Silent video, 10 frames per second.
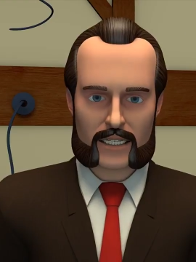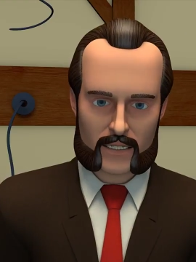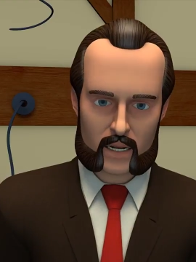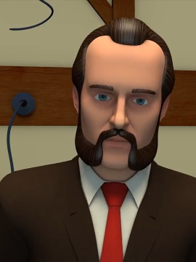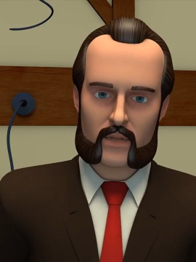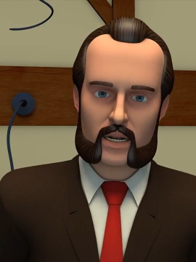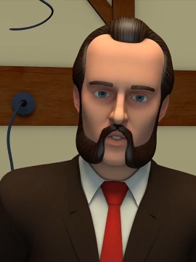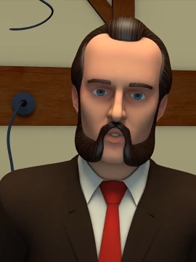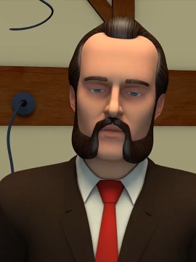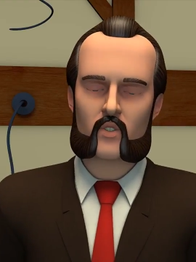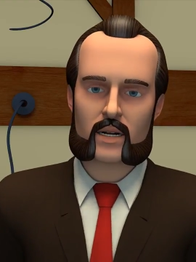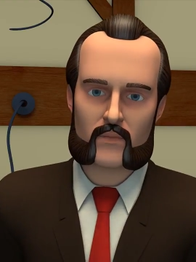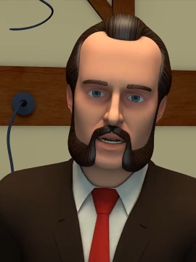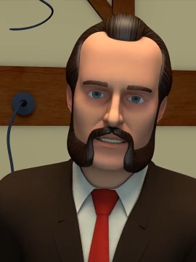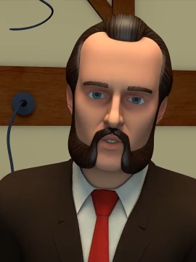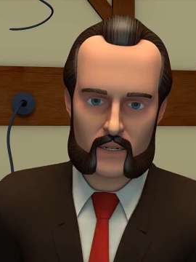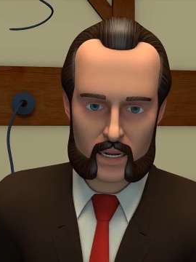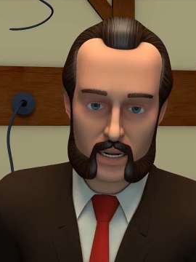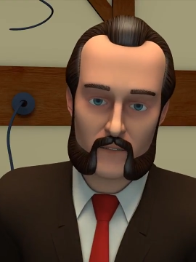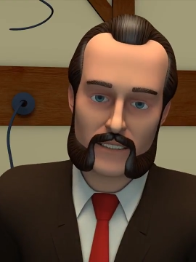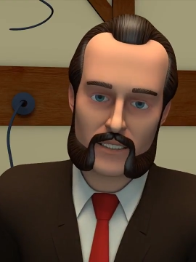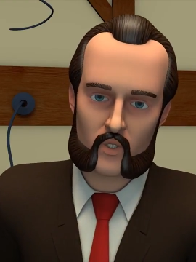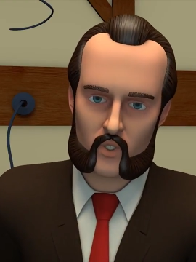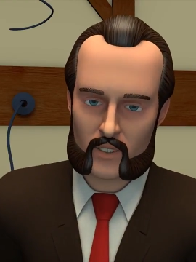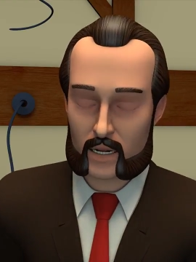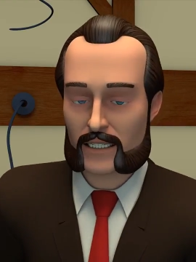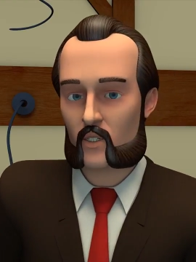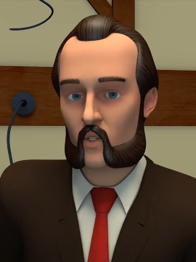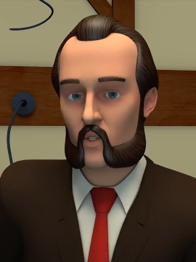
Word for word: Neena, can you hold one side of the cup and go to the other